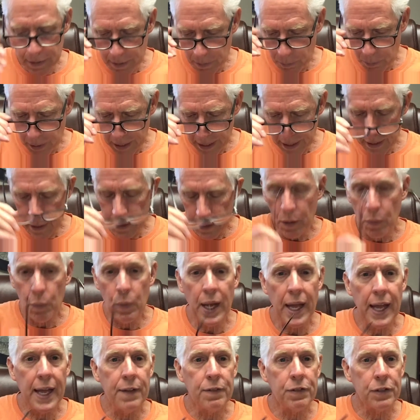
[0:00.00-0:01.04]
the wind and the
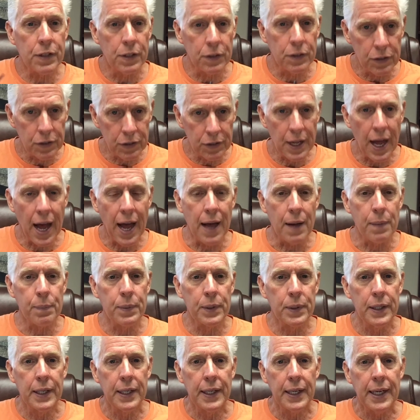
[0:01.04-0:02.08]
waves to stop
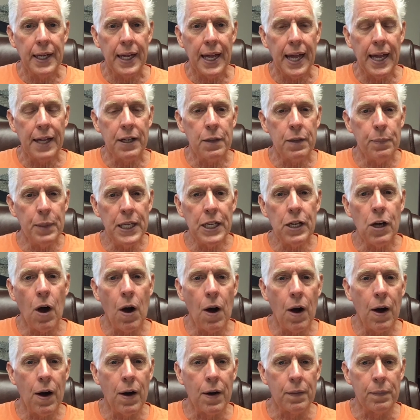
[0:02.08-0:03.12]
and to be
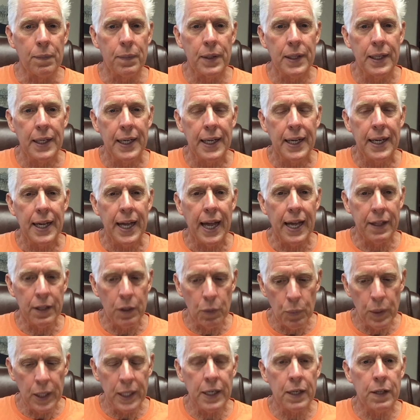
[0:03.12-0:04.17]
calm. And the
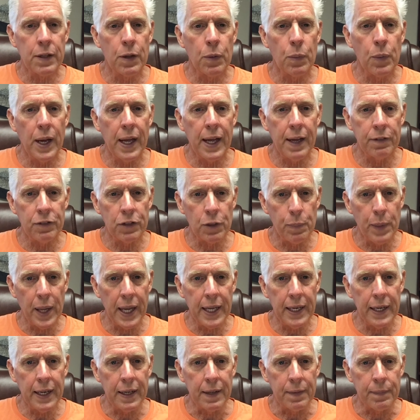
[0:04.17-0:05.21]
wind and the waves
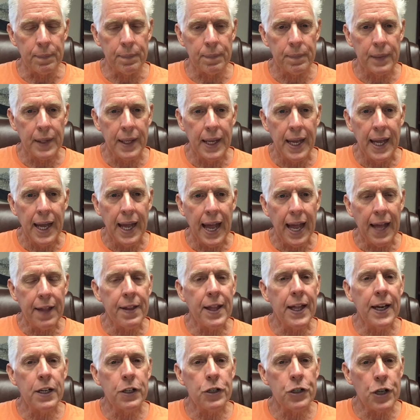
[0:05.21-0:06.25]
obeyed him. And
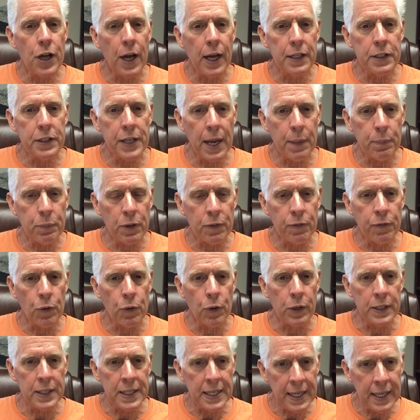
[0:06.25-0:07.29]
then in John chapter
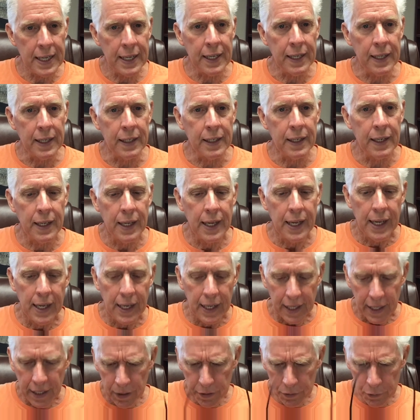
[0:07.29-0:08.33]
14,
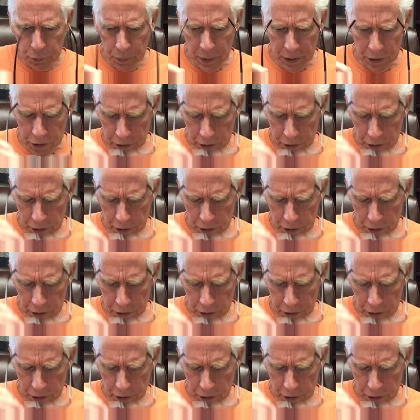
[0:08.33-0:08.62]
here's what